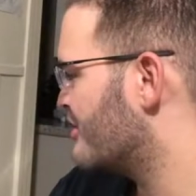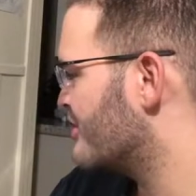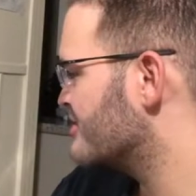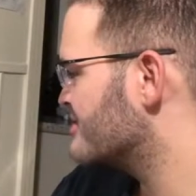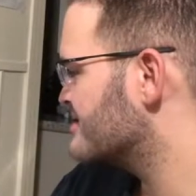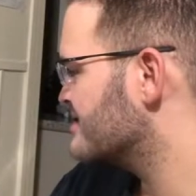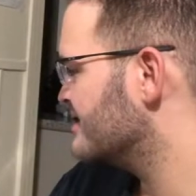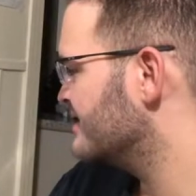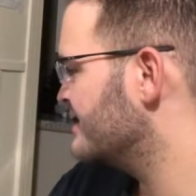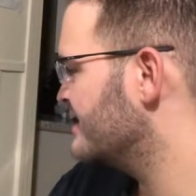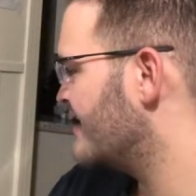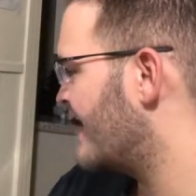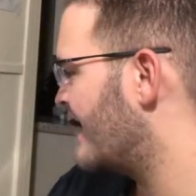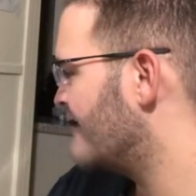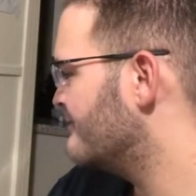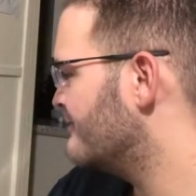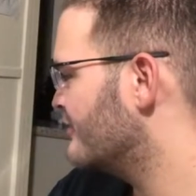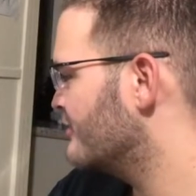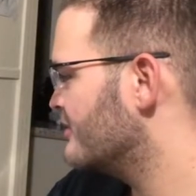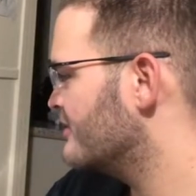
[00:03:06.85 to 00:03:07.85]
Personally,
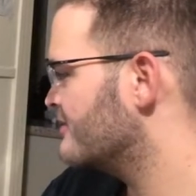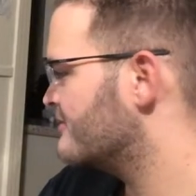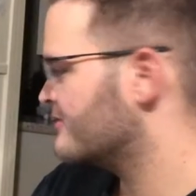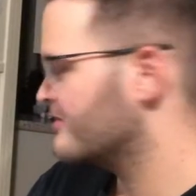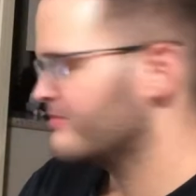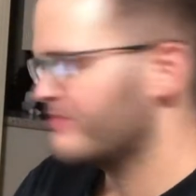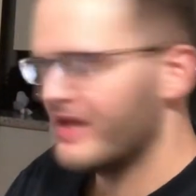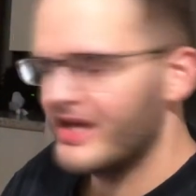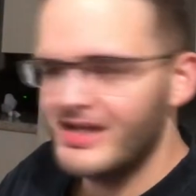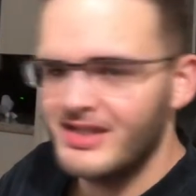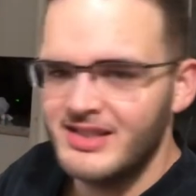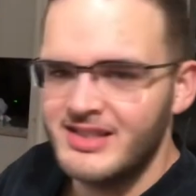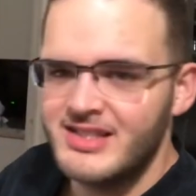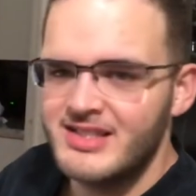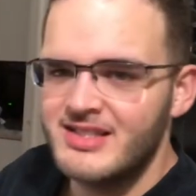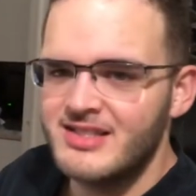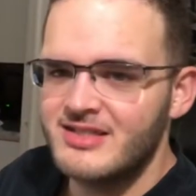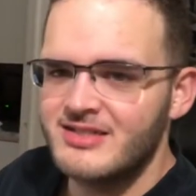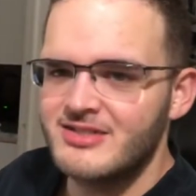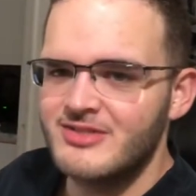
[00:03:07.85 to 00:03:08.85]
I voted for
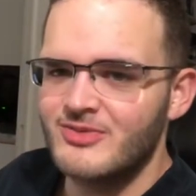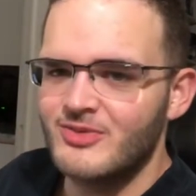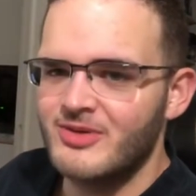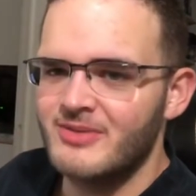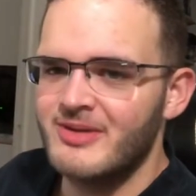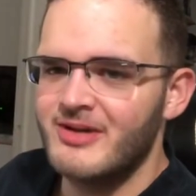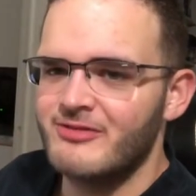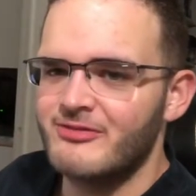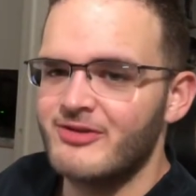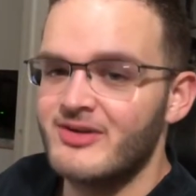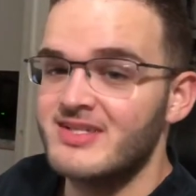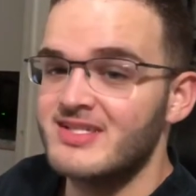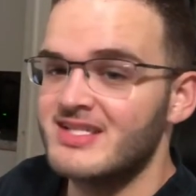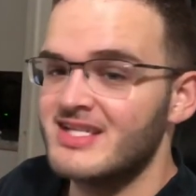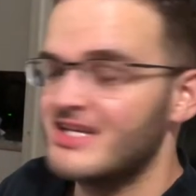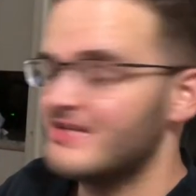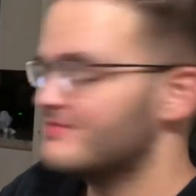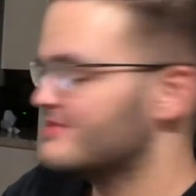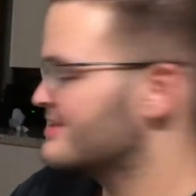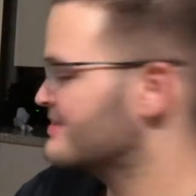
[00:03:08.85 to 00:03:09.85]
Bailee because one of my friend's
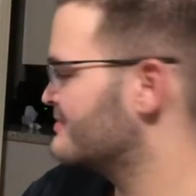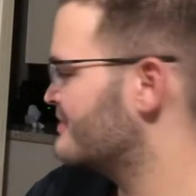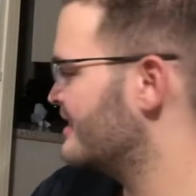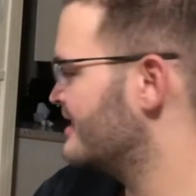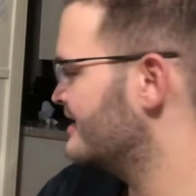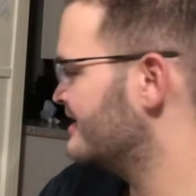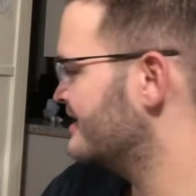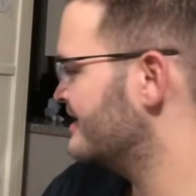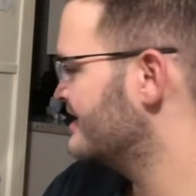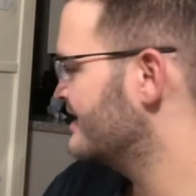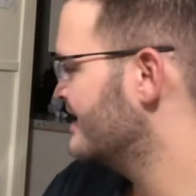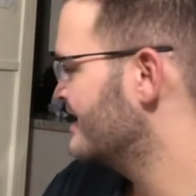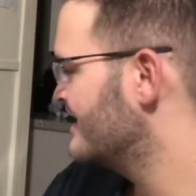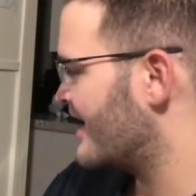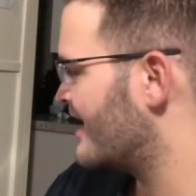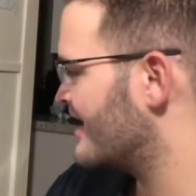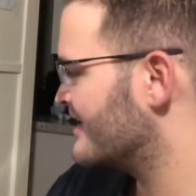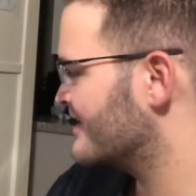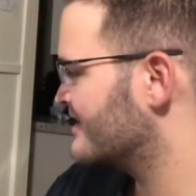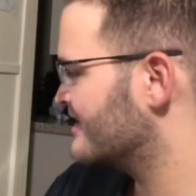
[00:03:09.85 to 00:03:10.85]
names is Bailee.
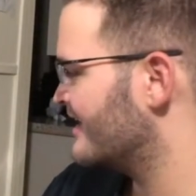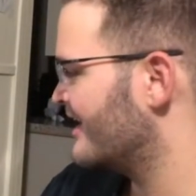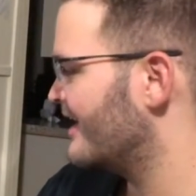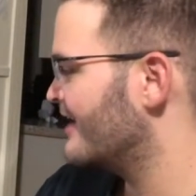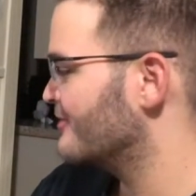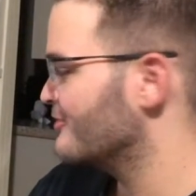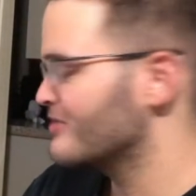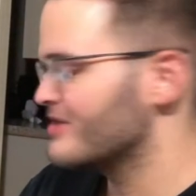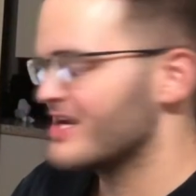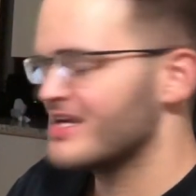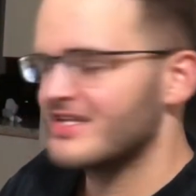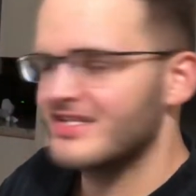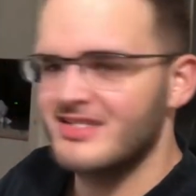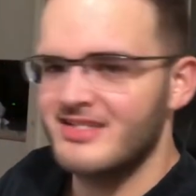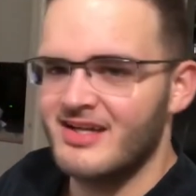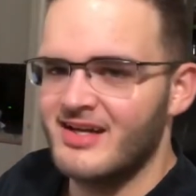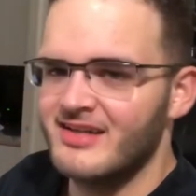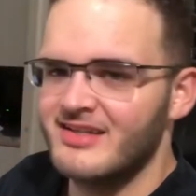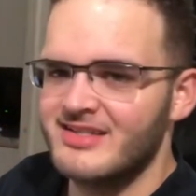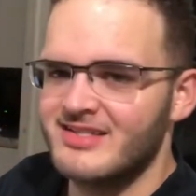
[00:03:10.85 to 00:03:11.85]
Ah, God, when I
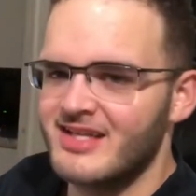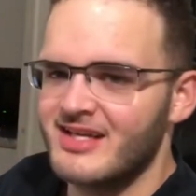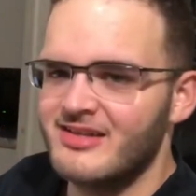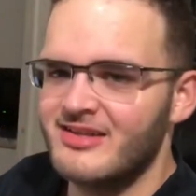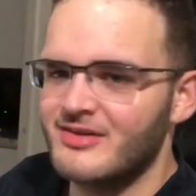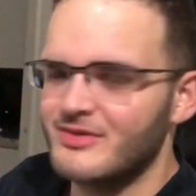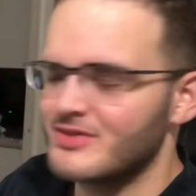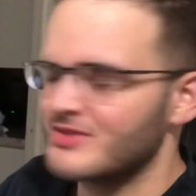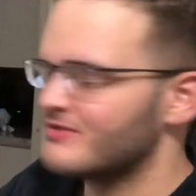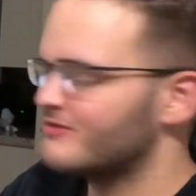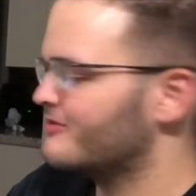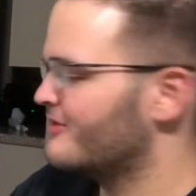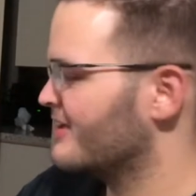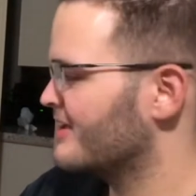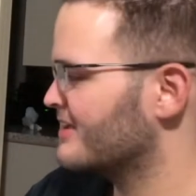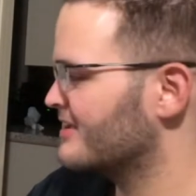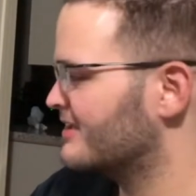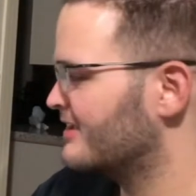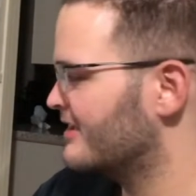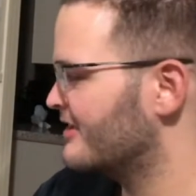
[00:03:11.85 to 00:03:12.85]
saw this, I thought it was
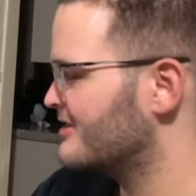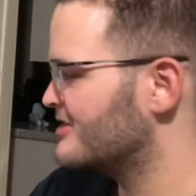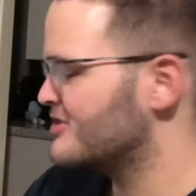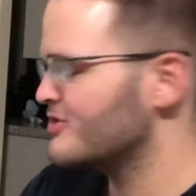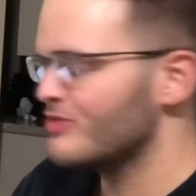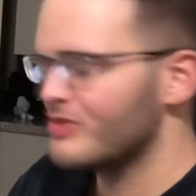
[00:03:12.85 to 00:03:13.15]
f***ing hilarious.